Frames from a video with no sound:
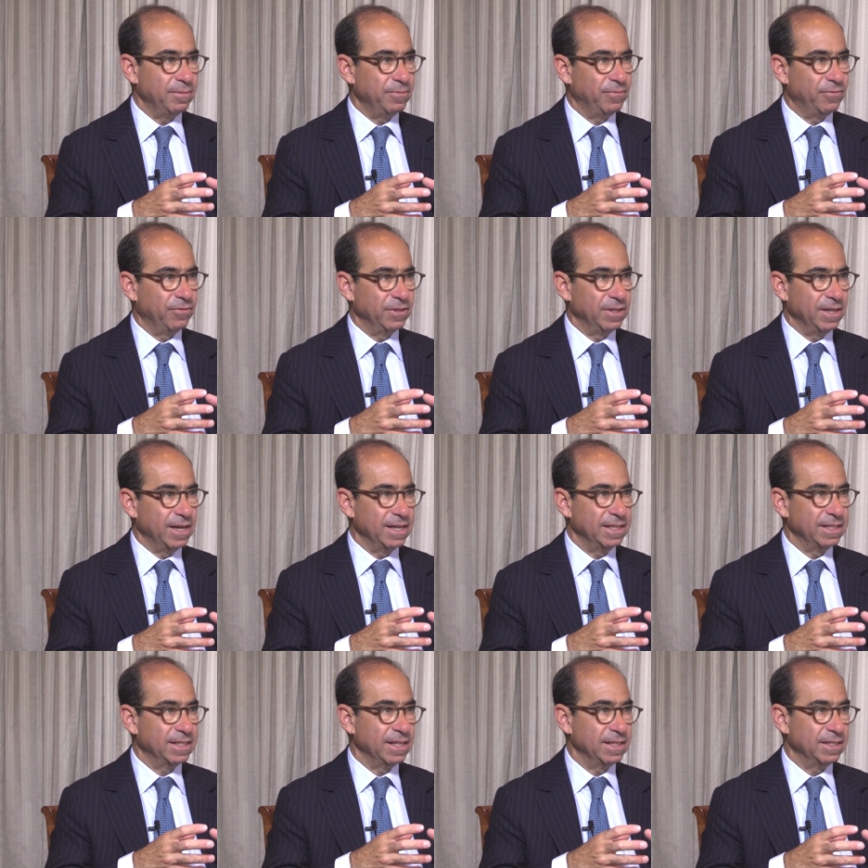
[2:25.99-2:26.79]
for the
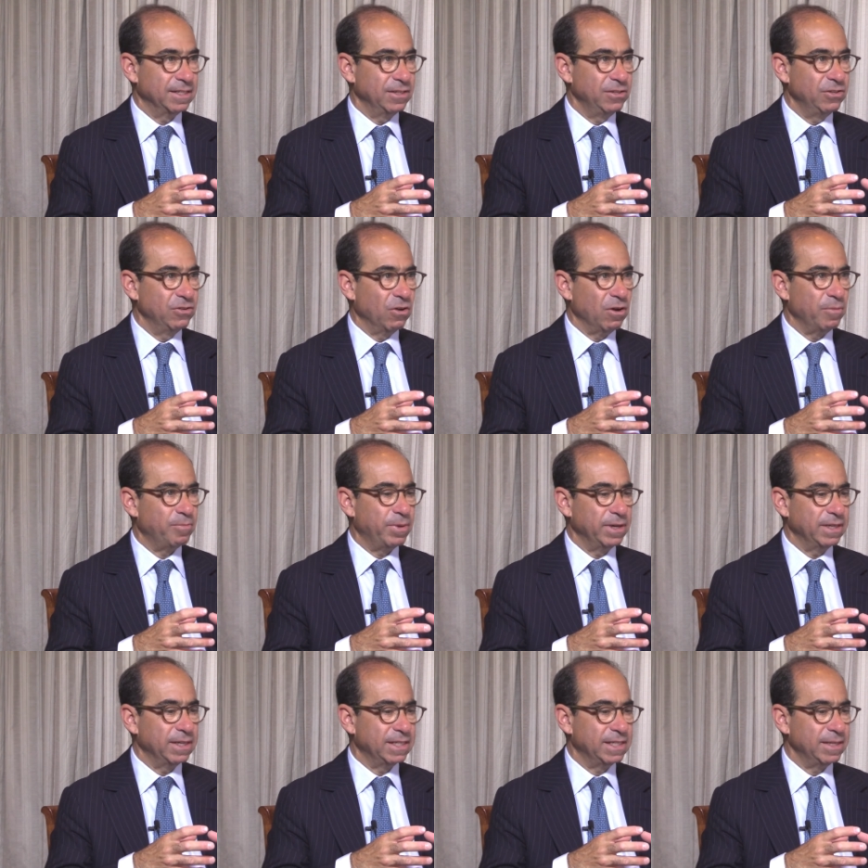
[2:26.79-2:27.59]
United States and Europe,
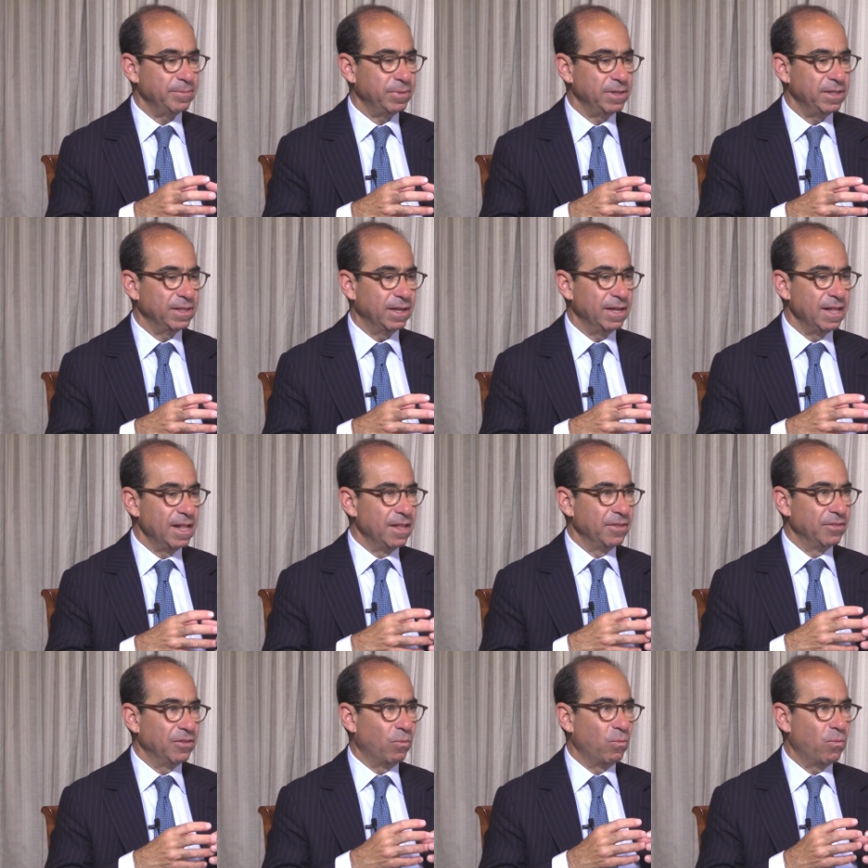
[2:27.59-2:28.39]
but simply
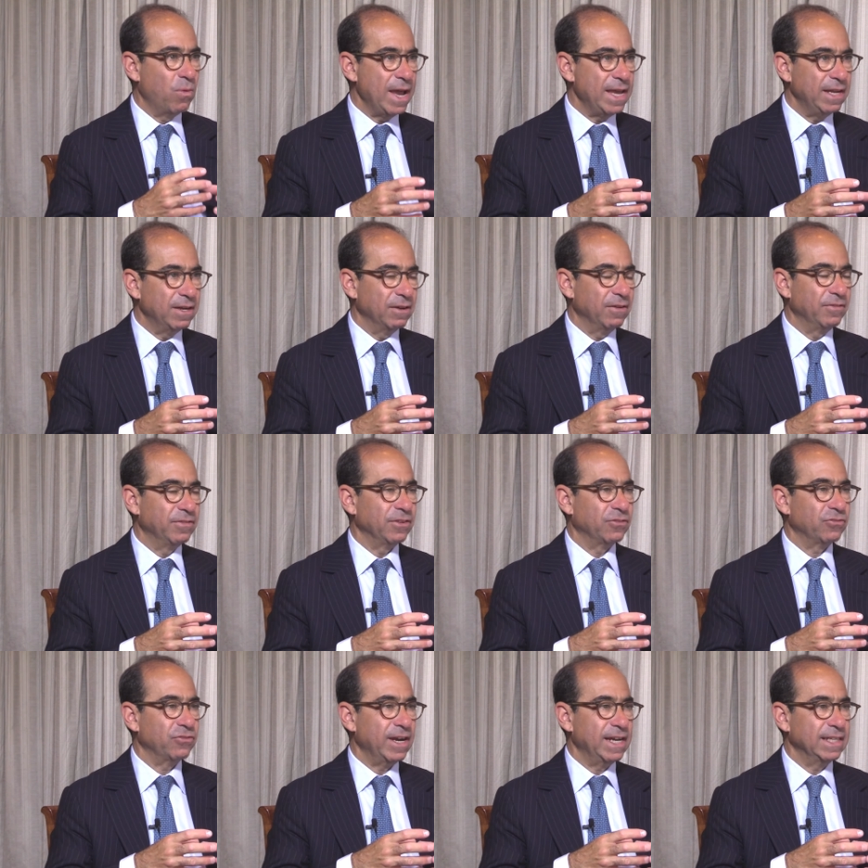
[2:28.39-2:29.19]
the weight of
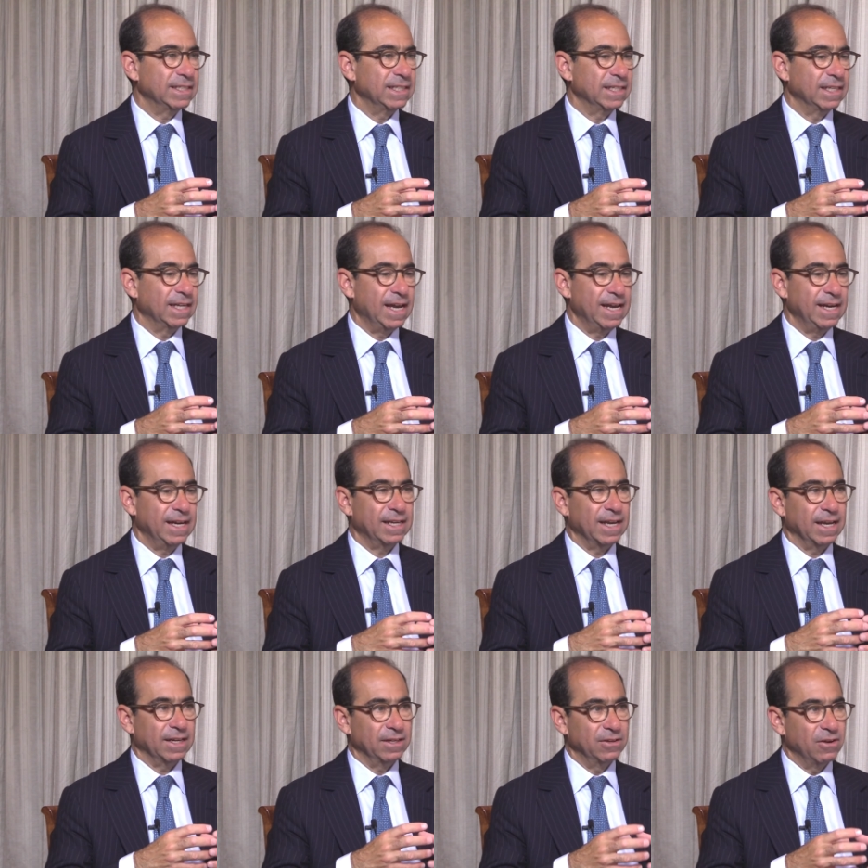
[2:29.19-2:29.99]
the
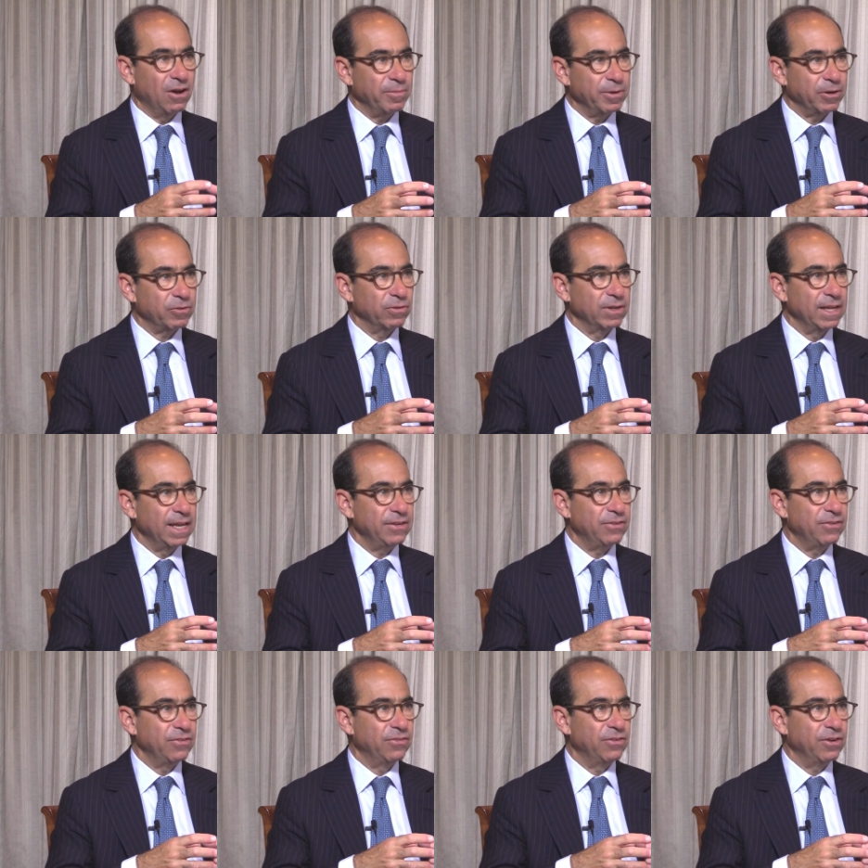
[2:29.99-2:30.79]
transatlantic economic
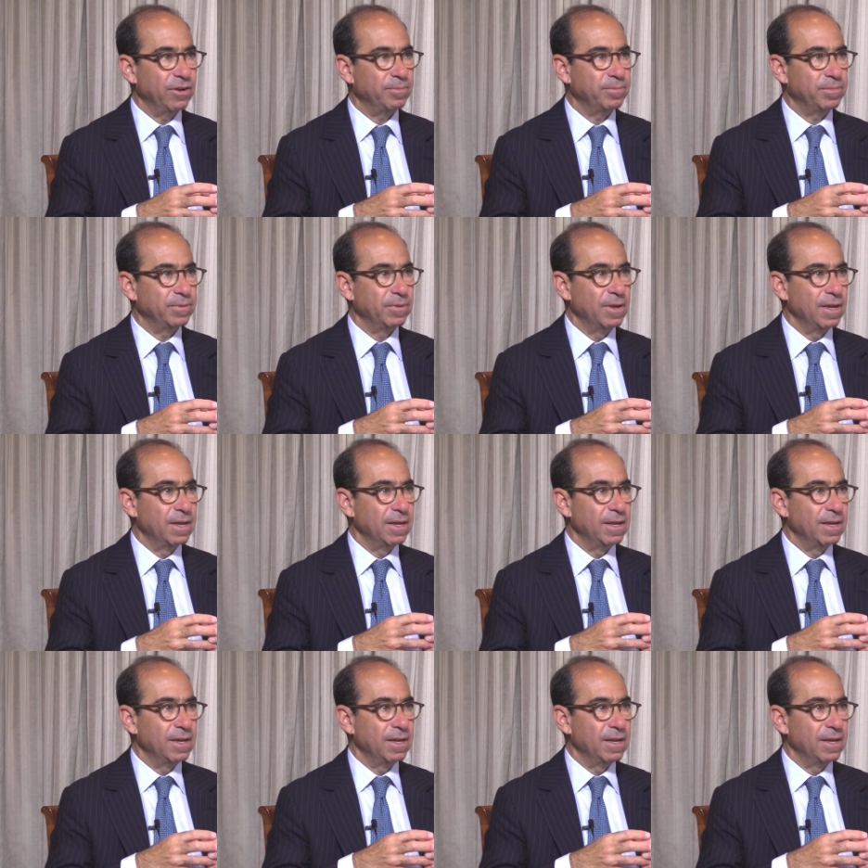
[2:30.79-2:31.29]
relationship,